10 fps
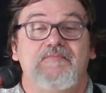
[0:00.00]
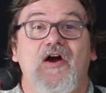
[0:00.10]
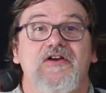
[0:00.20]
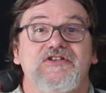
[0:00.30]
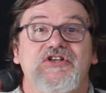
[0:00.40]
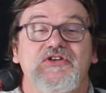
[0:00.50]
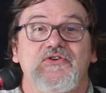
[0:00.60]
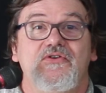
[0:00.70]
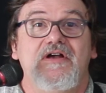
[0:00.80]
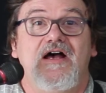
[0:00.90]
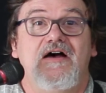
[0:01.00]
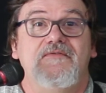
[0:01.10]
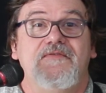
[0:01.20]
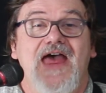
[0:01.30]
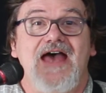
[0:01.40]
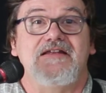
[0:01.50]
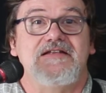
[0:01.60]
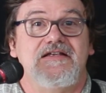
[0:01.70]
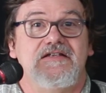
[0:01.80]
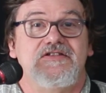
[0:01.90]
part 2 of that